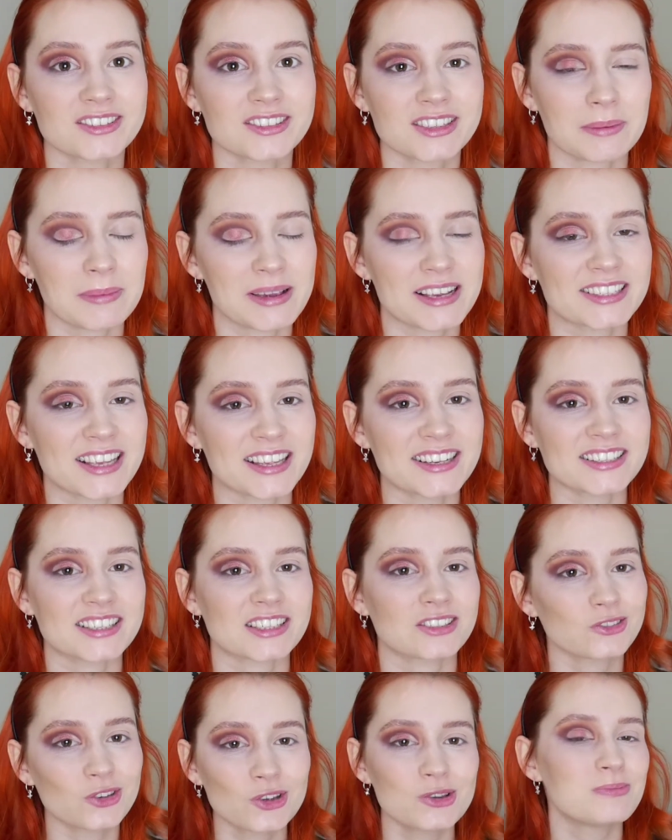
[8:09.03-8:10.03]
Does that make sense?
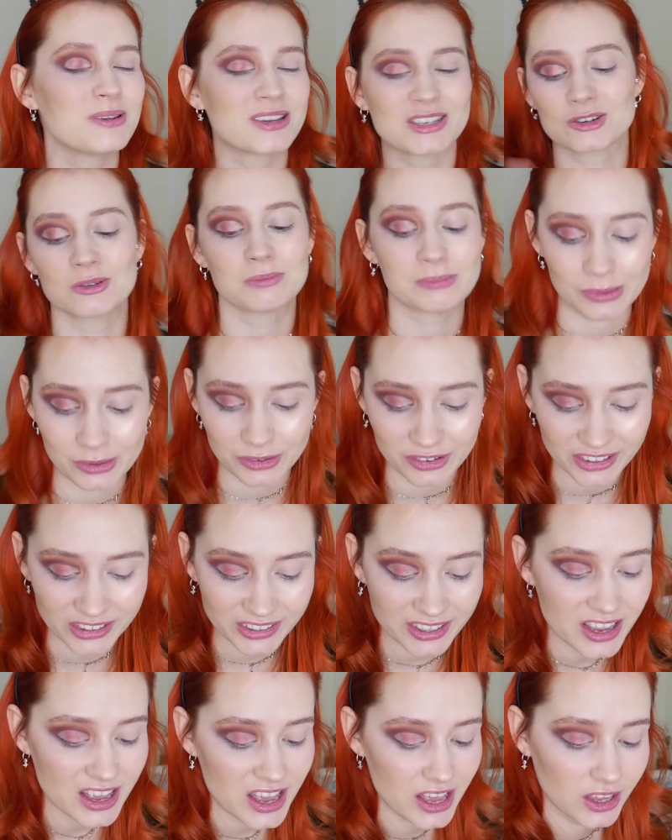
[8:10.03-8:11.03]
It's nude, but it's not boring.